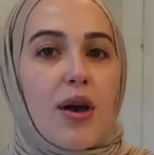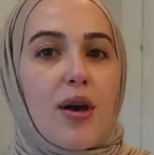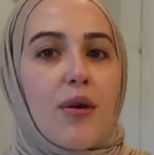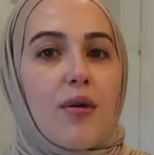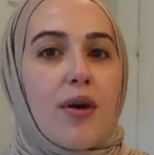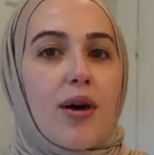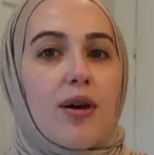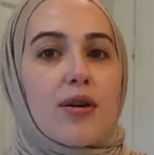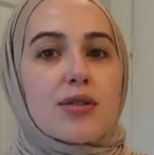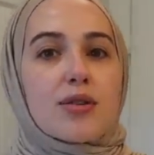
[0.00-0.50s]

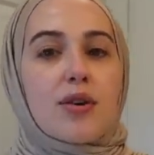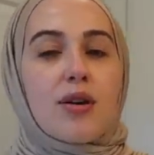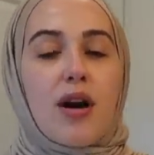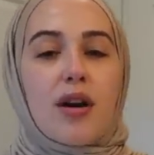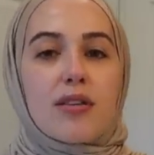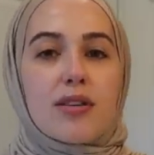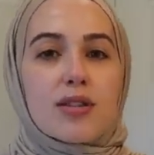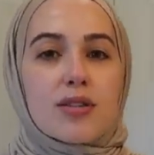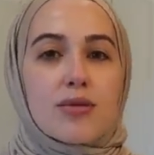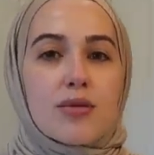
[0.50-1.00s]
I also
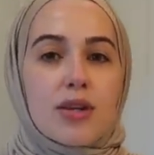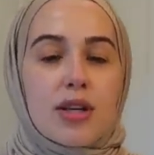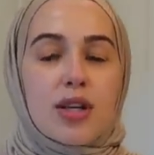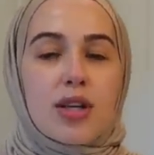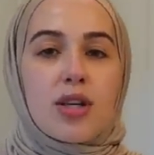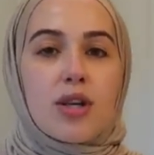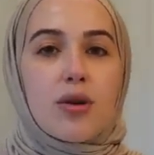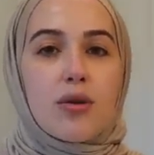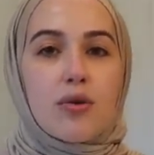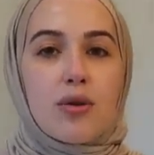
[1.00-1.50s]
got this really
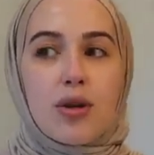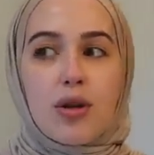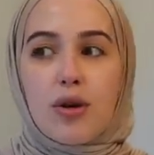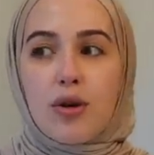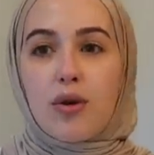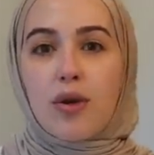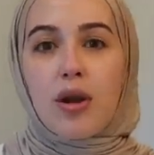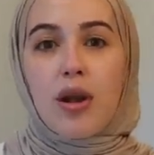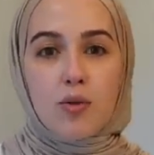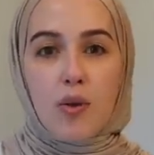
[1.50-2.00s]
cute
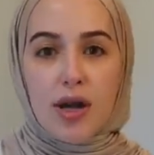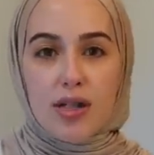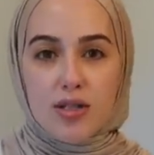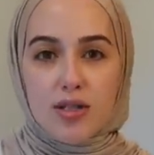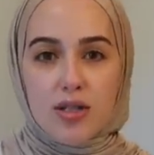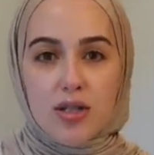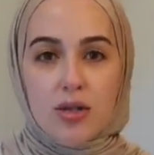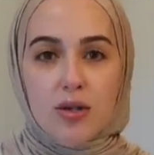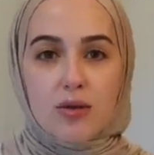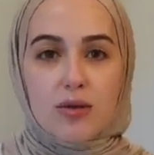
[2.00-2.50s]
nude sweatsuit.